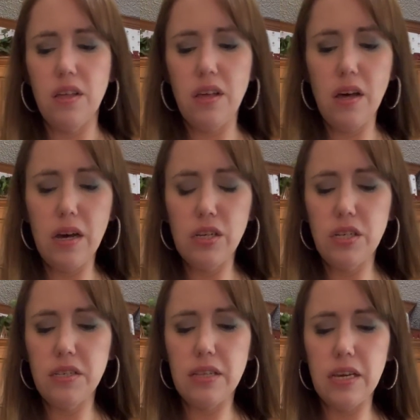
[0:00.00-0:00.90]
she
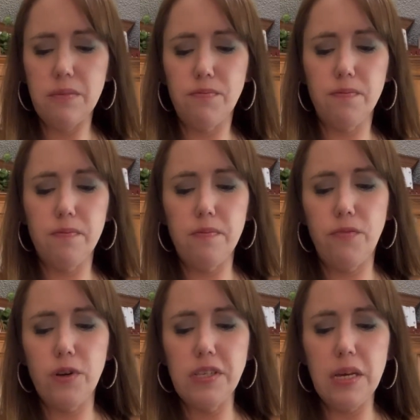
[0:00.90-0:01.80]
doesn't like,
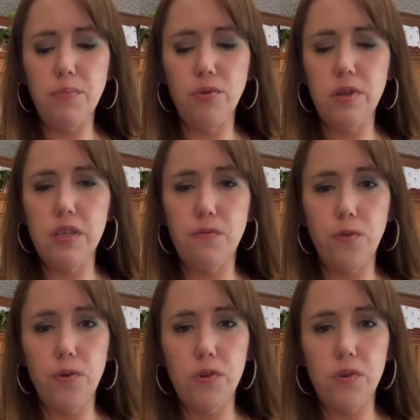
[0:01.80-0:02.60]
for example, this fruit.